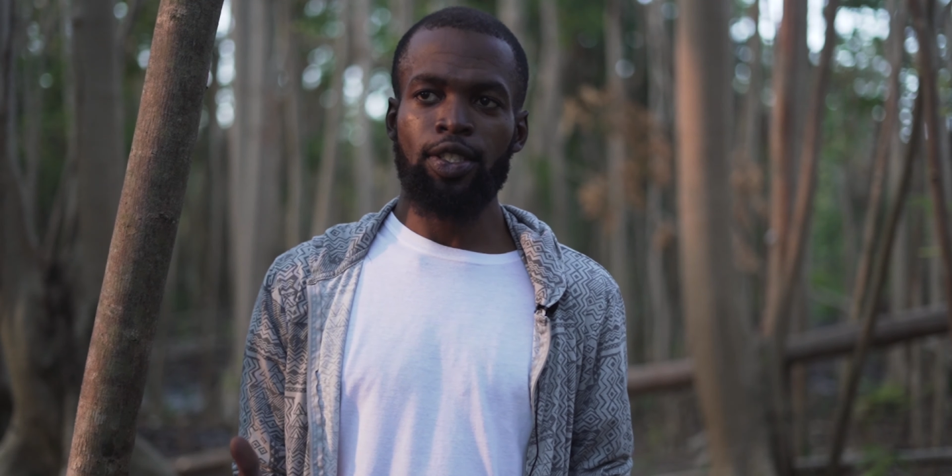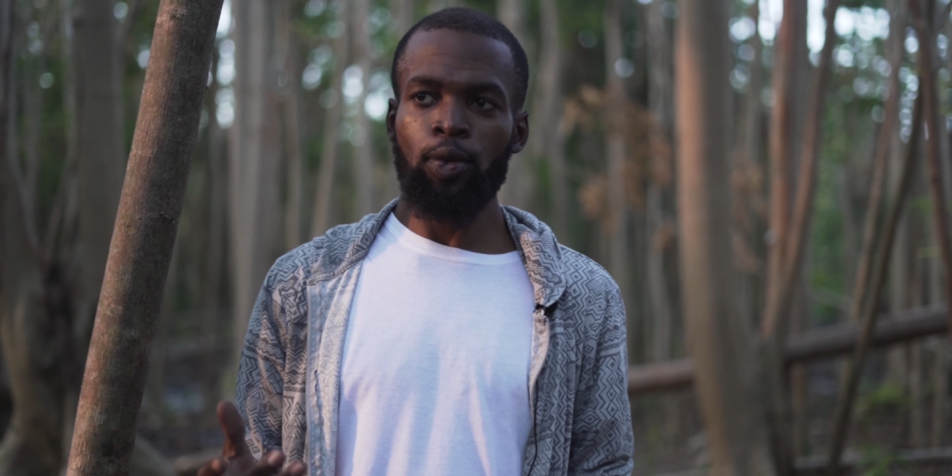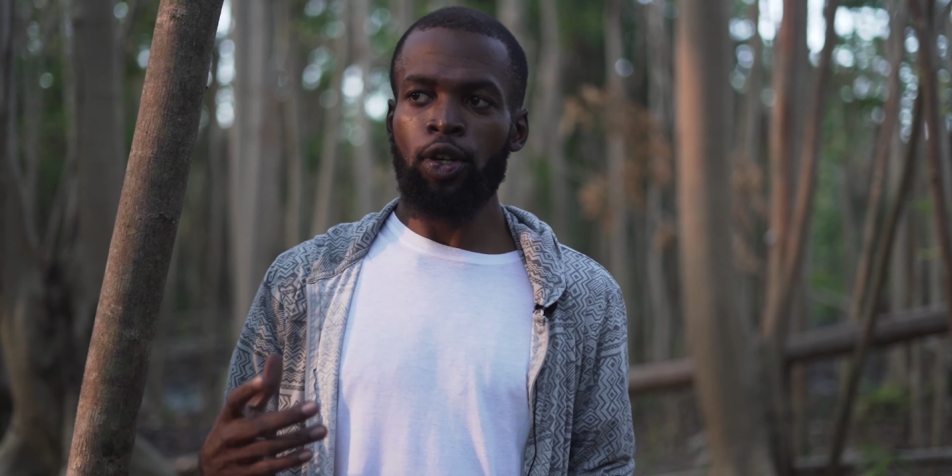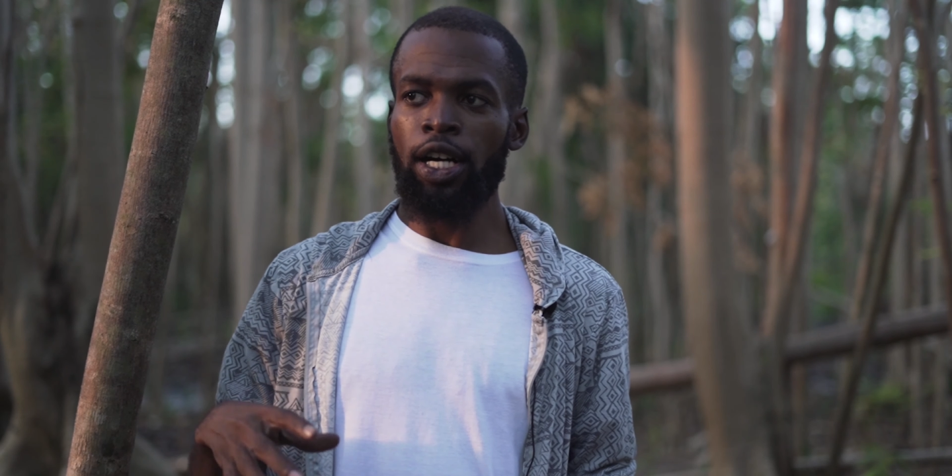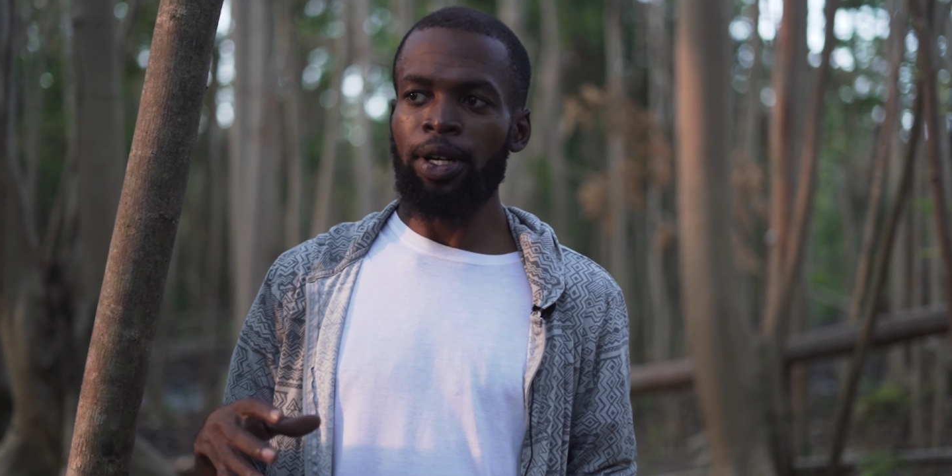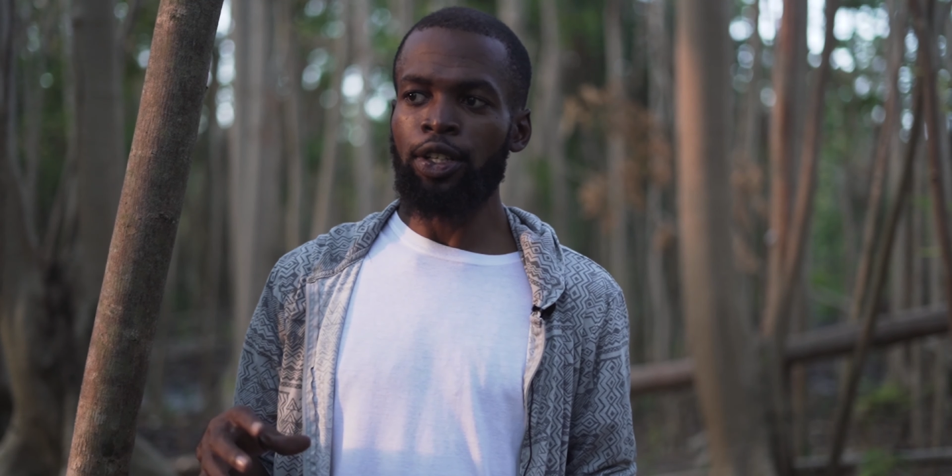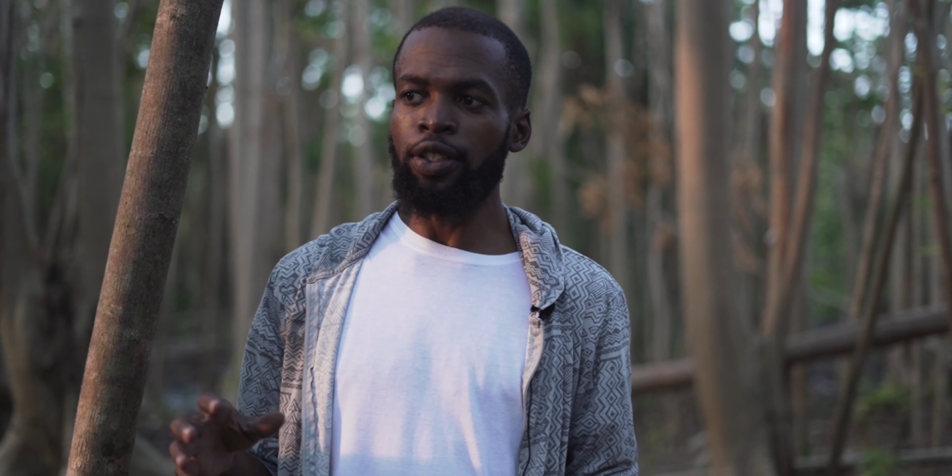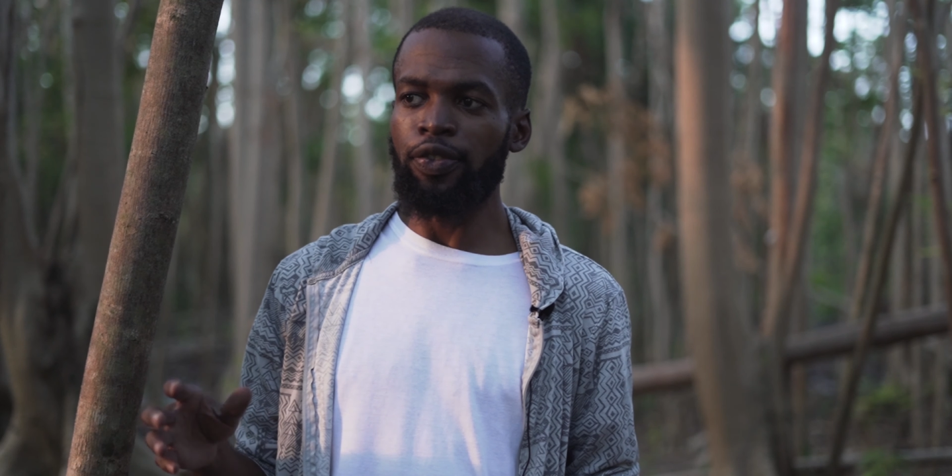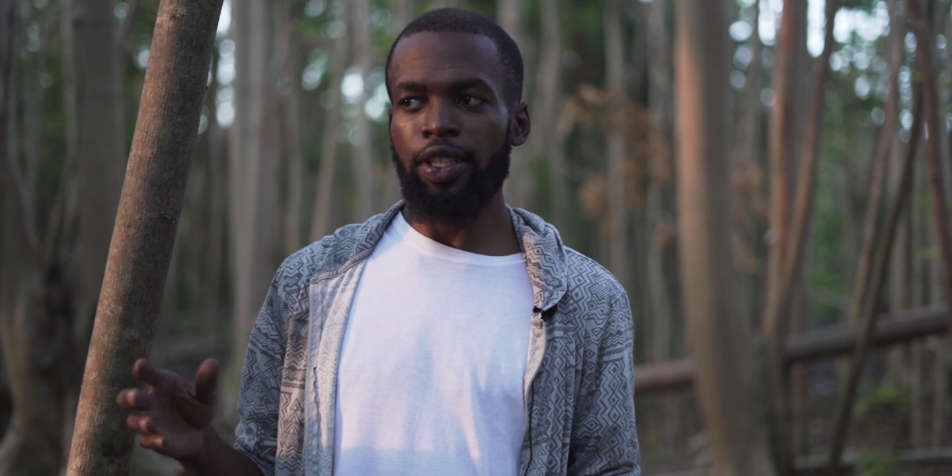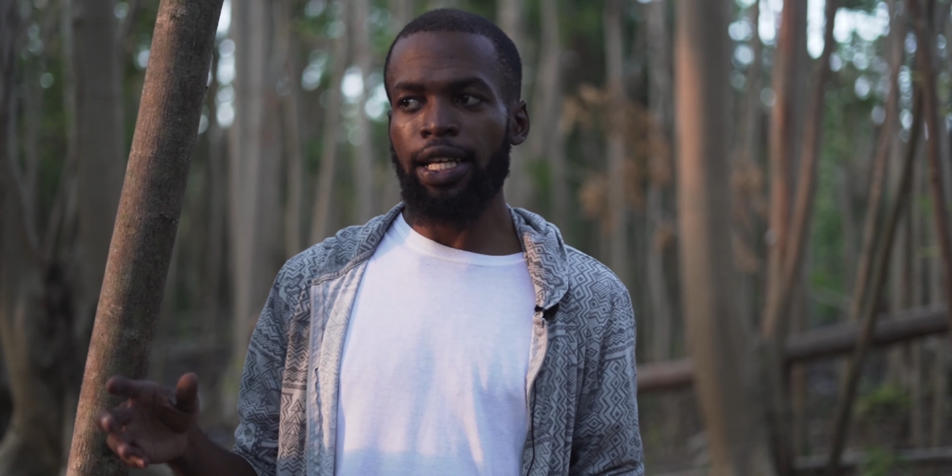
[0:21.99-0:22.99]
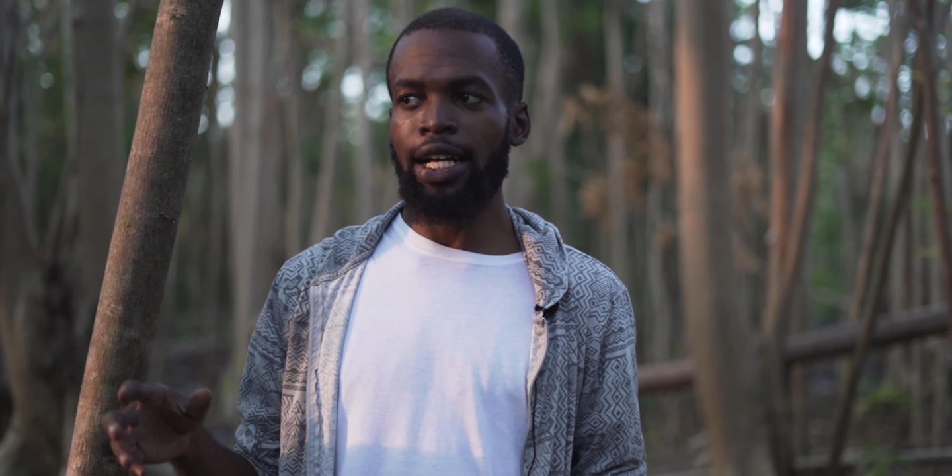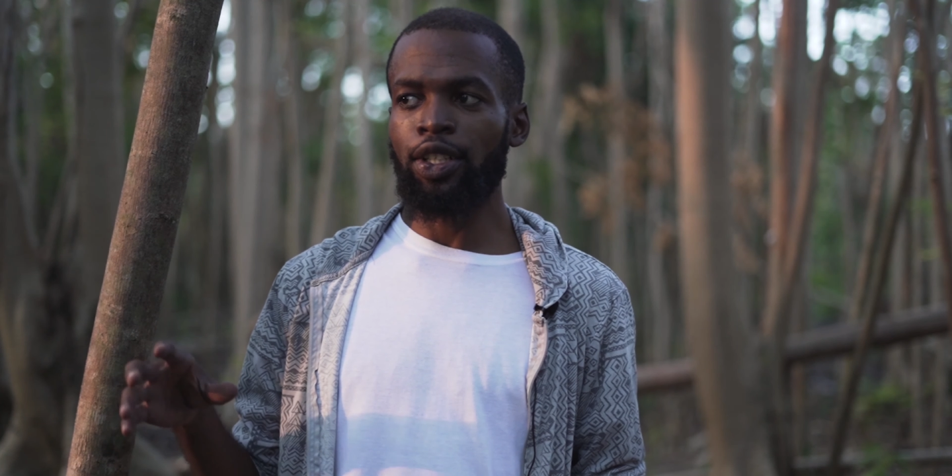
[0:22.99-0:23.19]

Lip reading: So I want to feel like